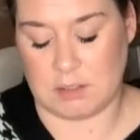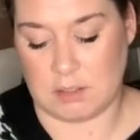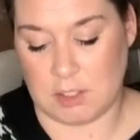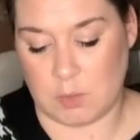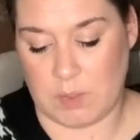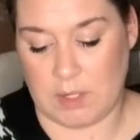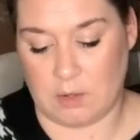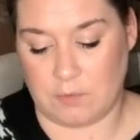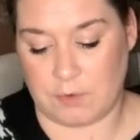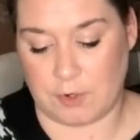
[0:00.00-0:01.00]

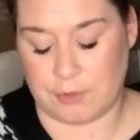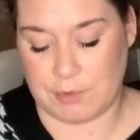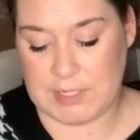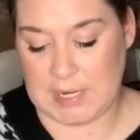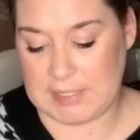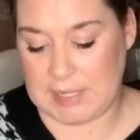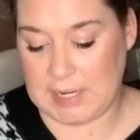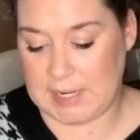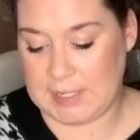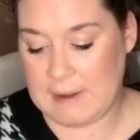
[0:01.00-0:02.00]
Goodwill for
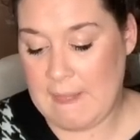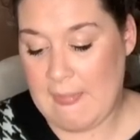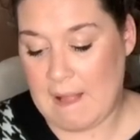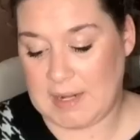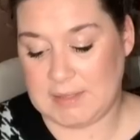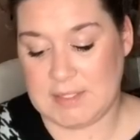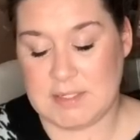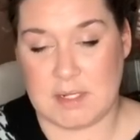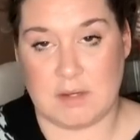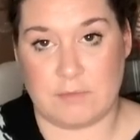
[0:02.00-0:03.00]
$3.99. I
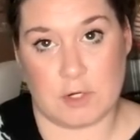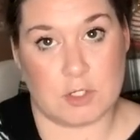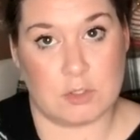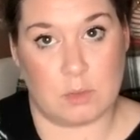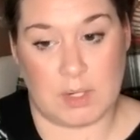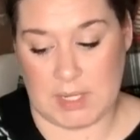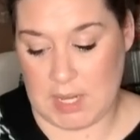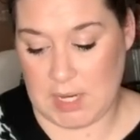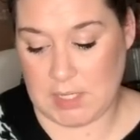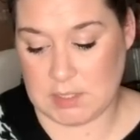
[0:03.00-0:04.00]
listed it for
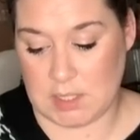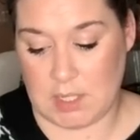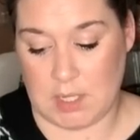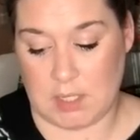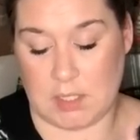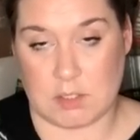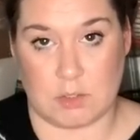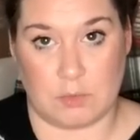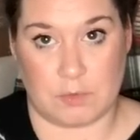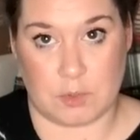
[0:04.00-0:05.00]
28 and it
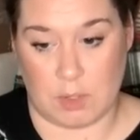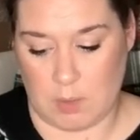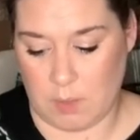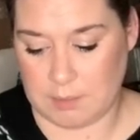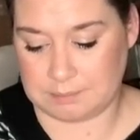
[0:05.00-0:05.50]
sold for 21.